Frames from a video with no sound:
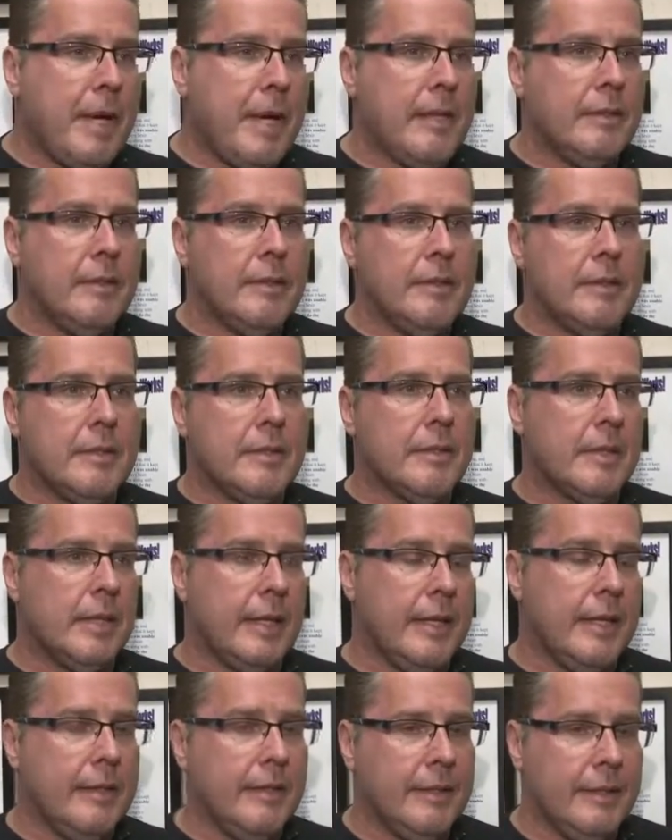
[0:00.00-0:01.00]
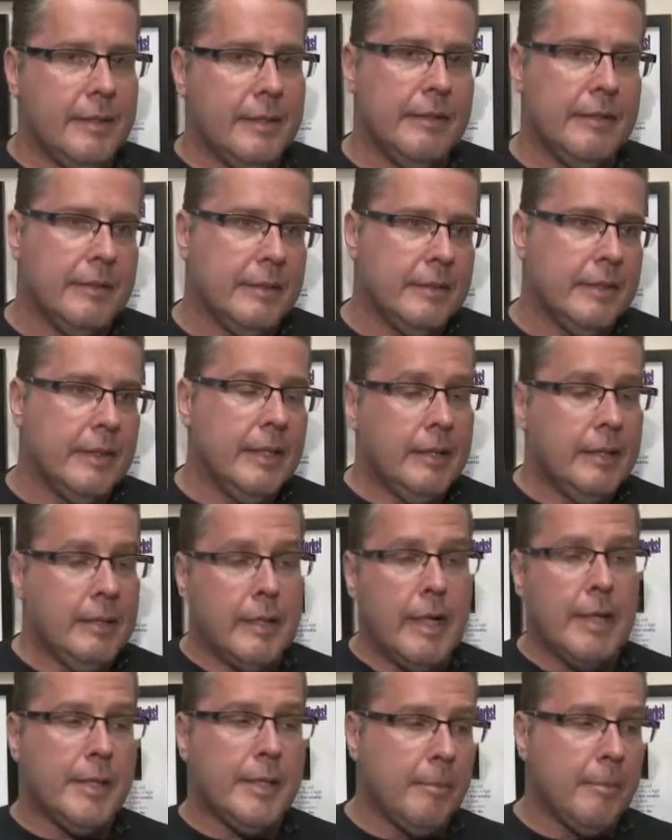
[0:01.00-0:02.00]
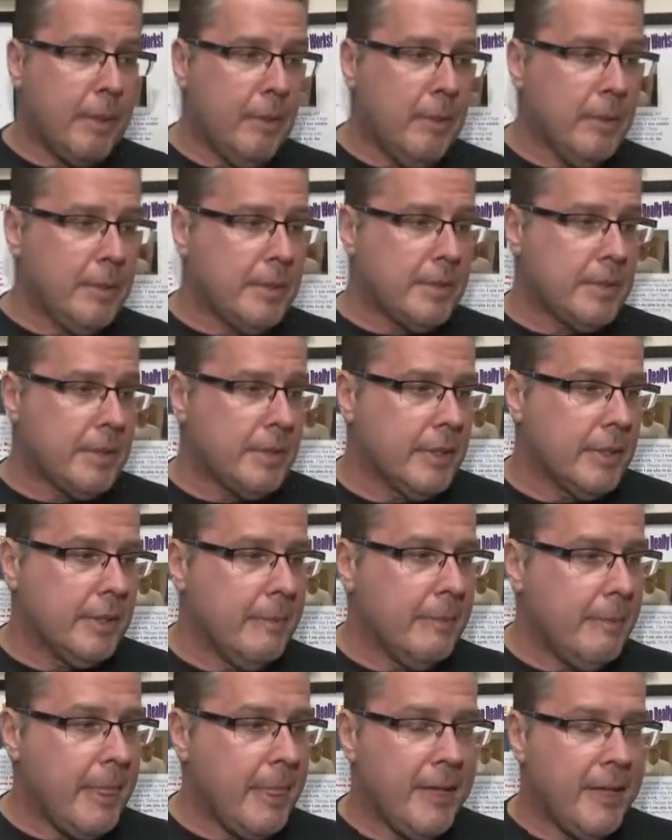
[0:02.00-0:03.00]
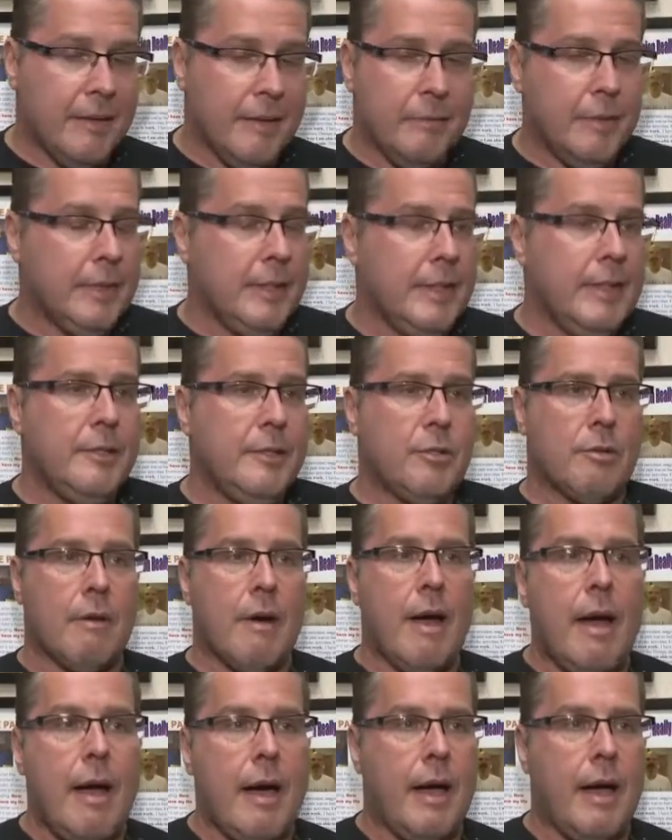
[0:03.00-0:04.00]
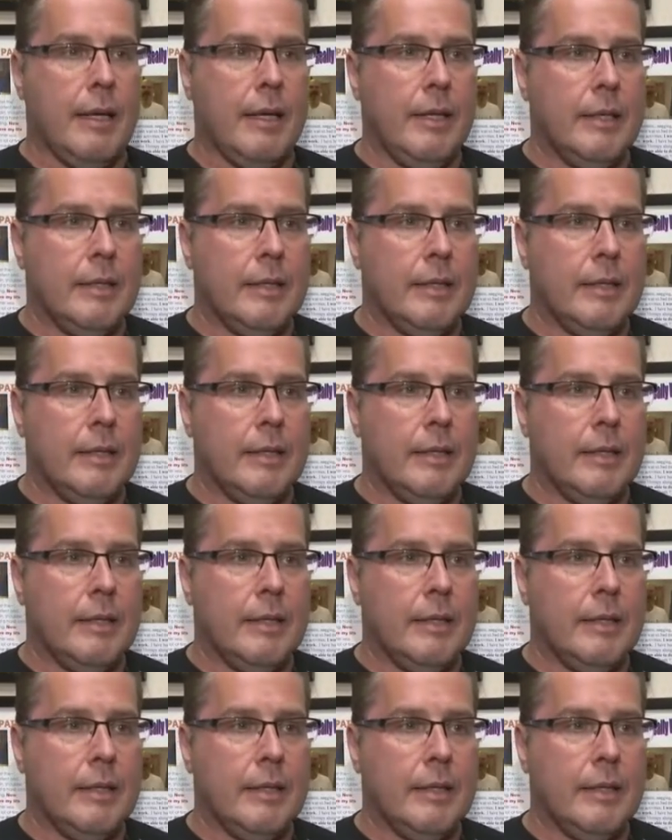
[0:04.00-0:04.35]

pounds and not to boast, I really didn't try.